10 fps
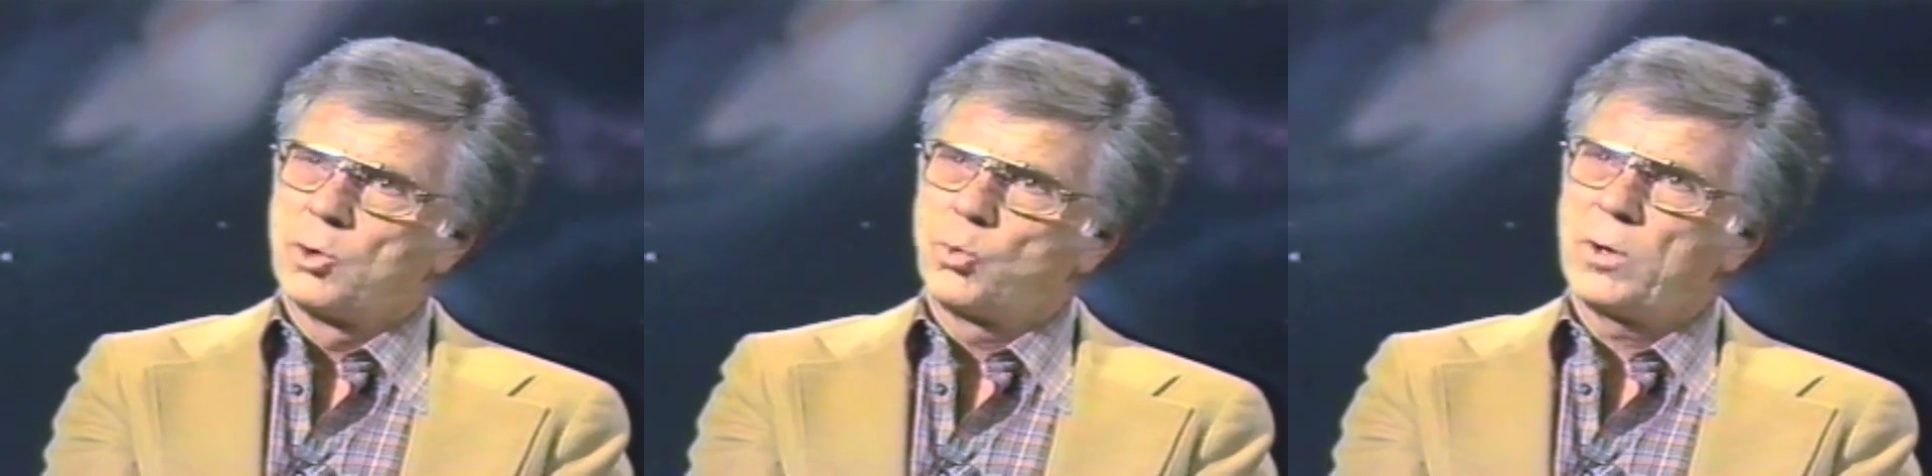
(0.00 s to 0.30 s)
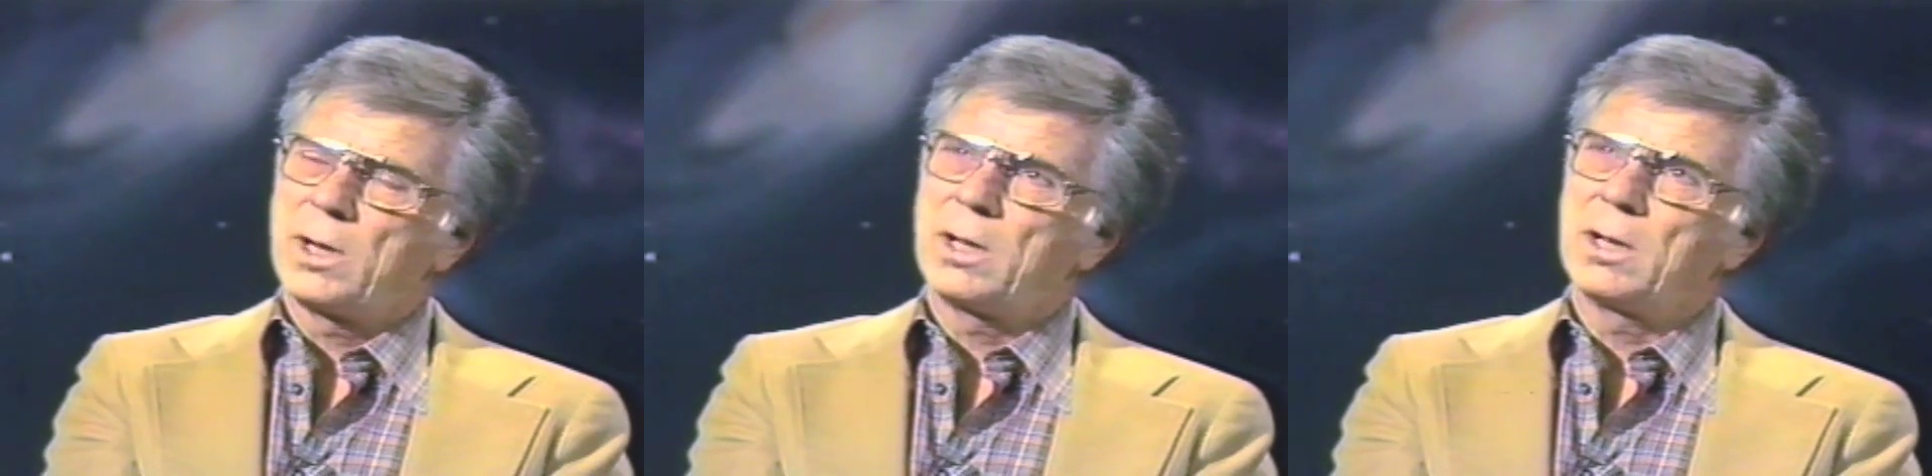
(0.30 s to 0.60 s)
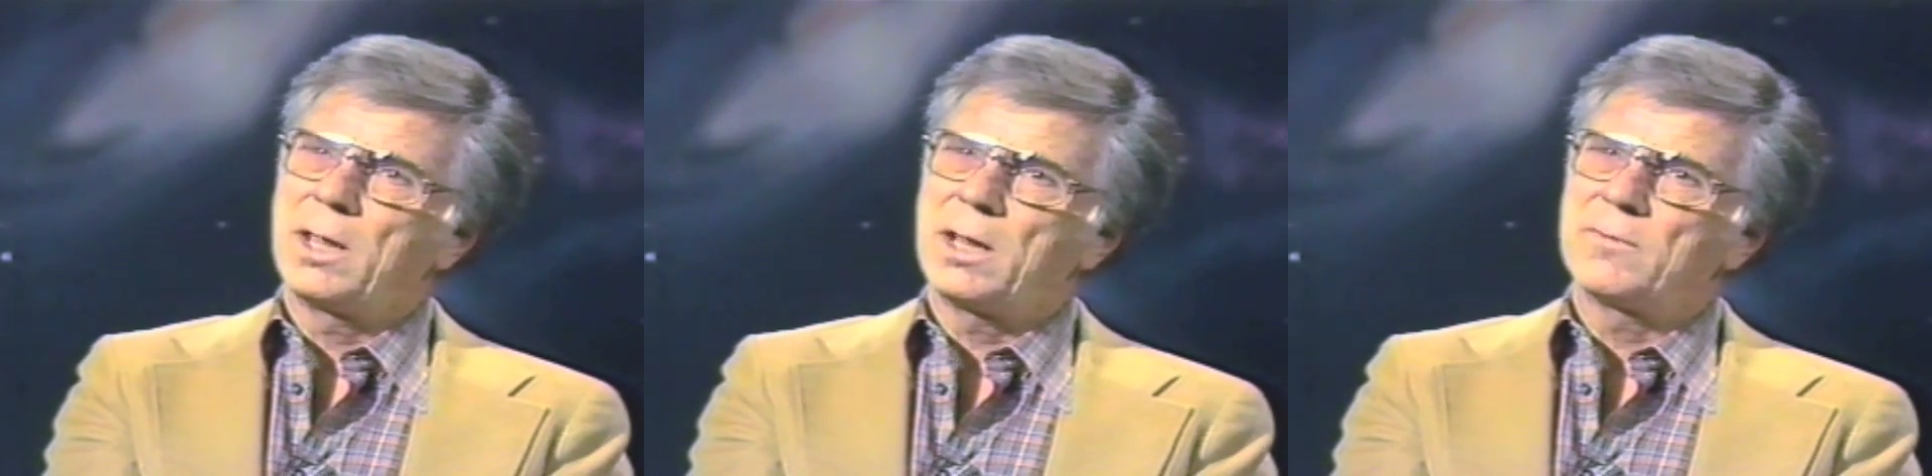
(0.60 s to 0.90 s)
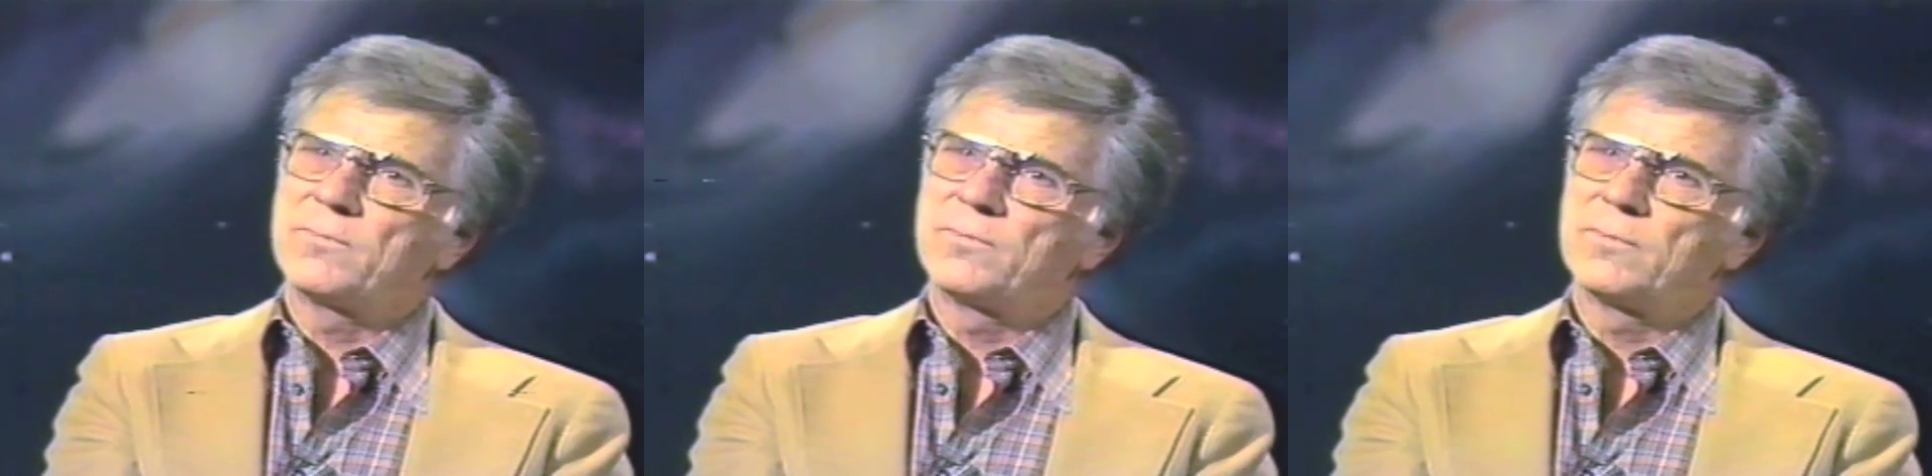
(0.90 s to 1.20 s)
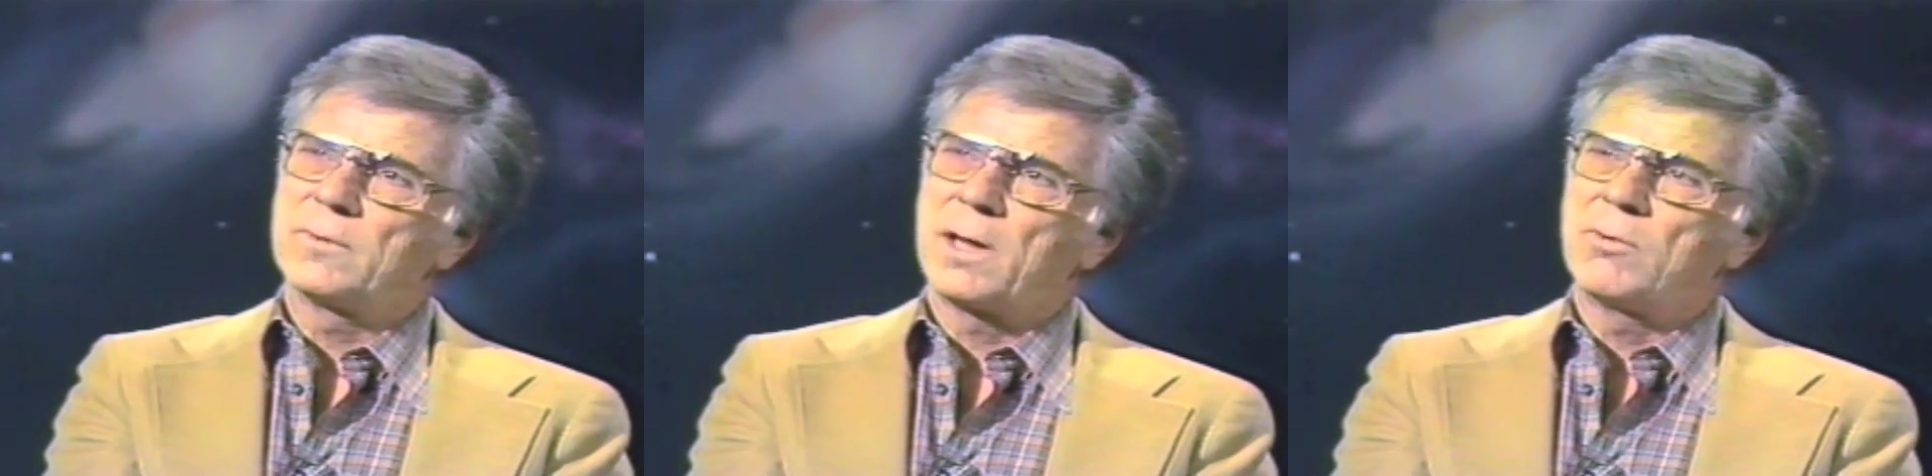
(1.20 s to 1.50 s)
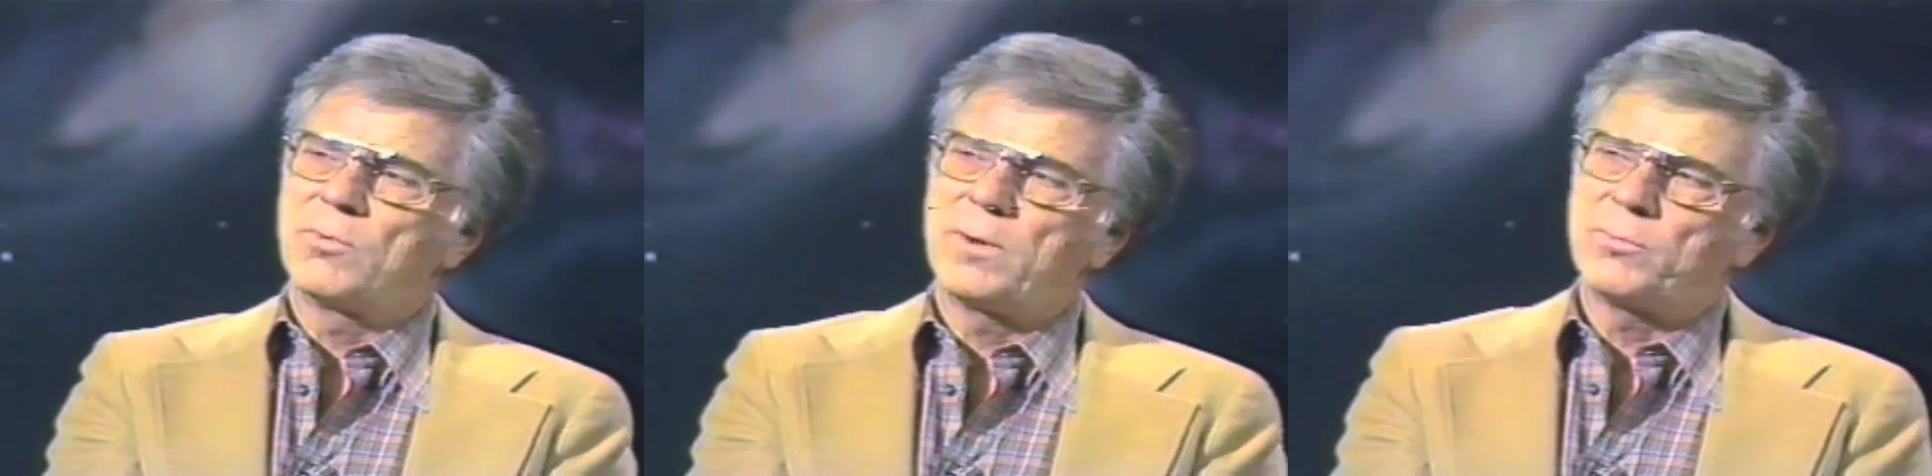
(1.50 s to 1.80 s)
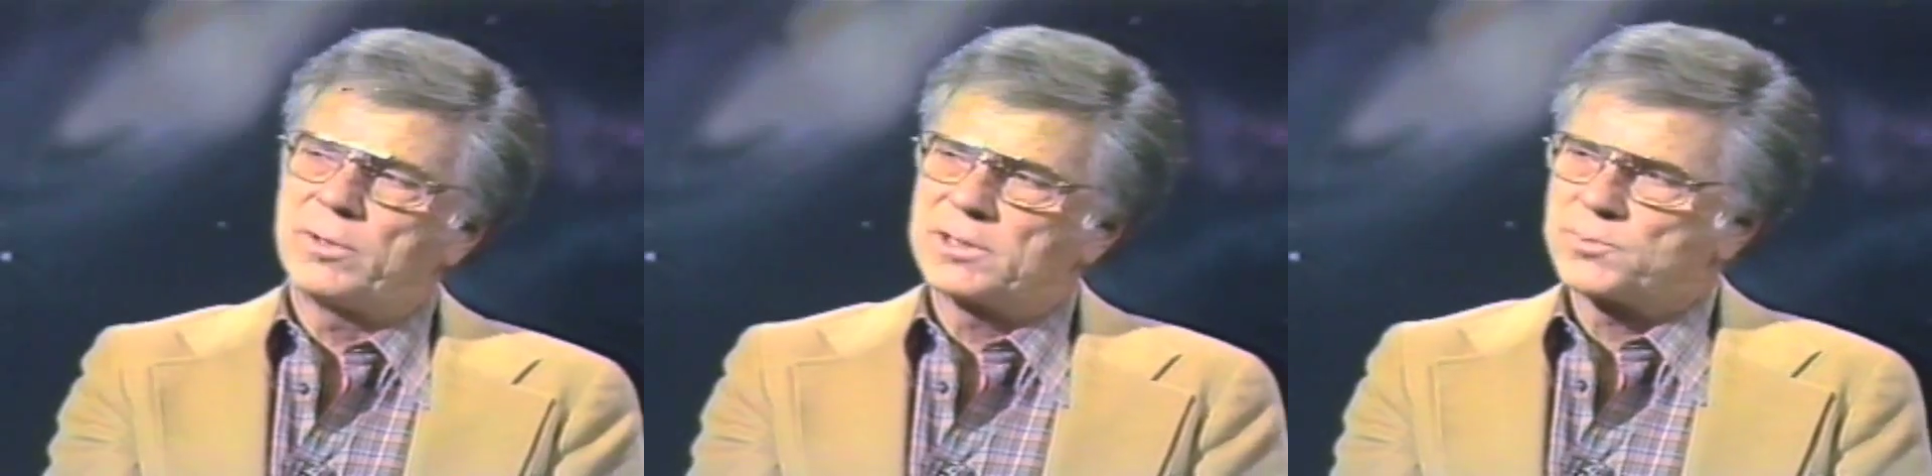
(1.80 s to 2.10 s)
Well, I
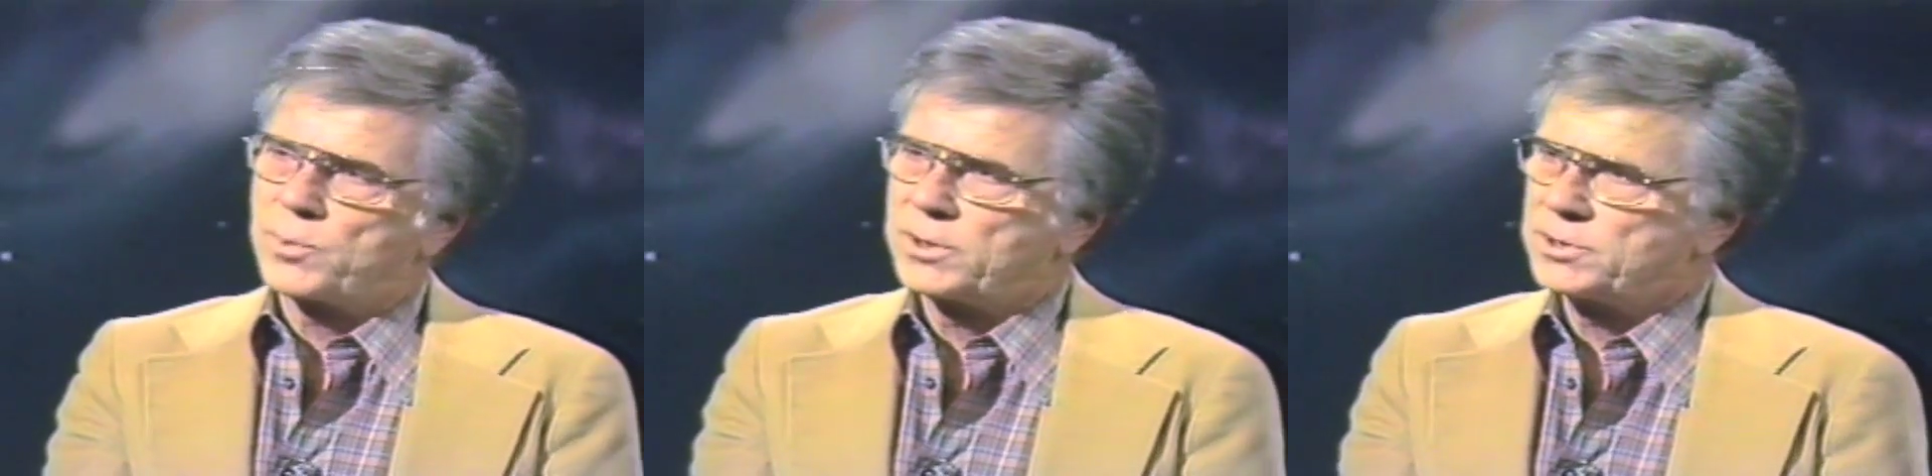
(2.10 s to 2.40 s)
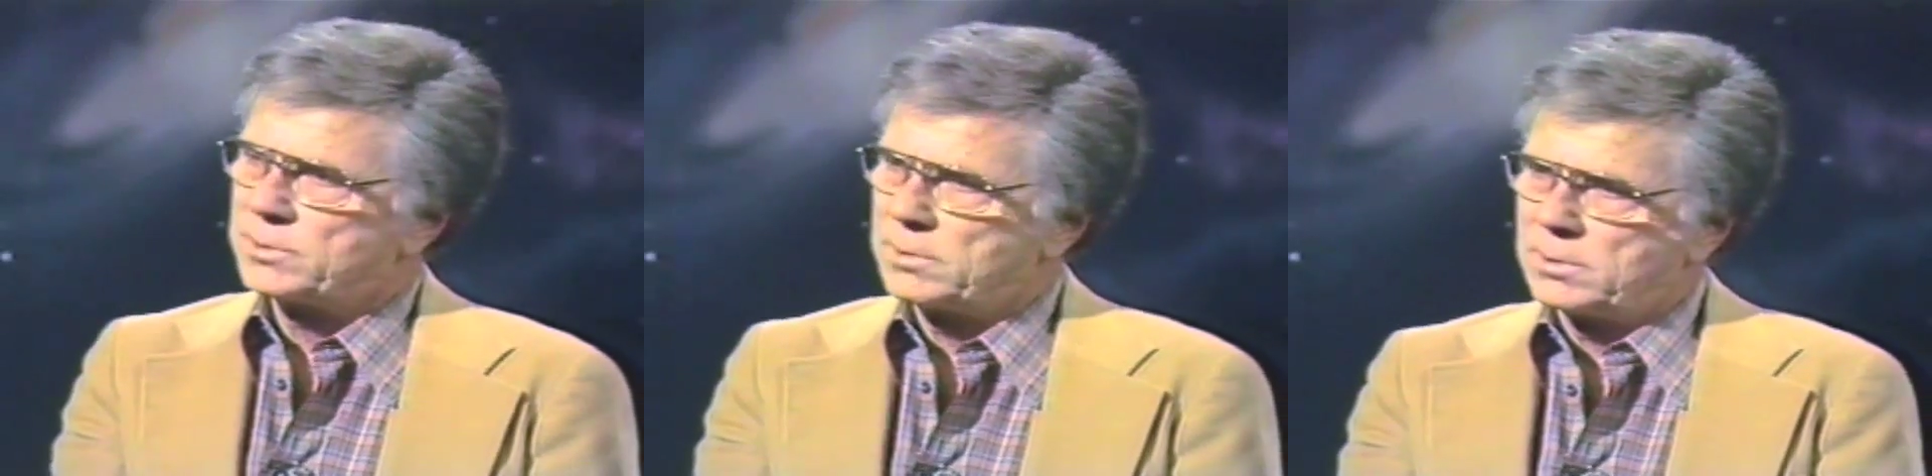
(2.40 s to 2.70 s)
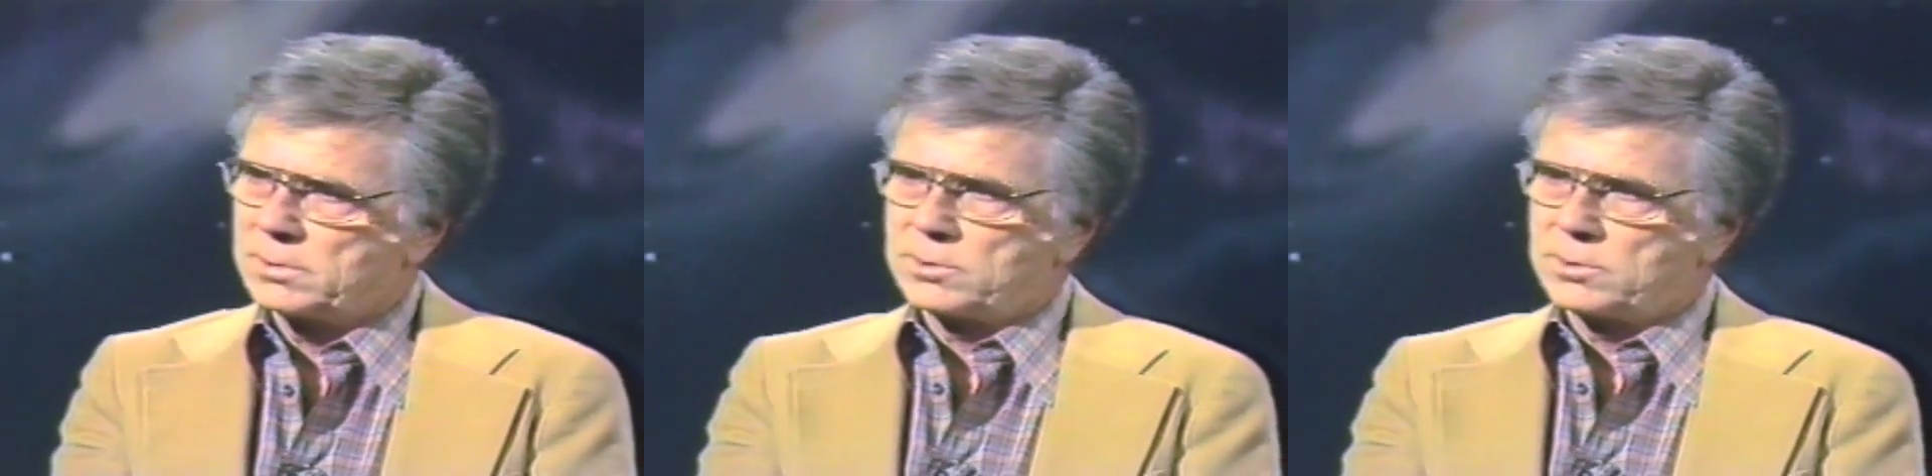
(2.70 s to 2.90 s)
remember an expression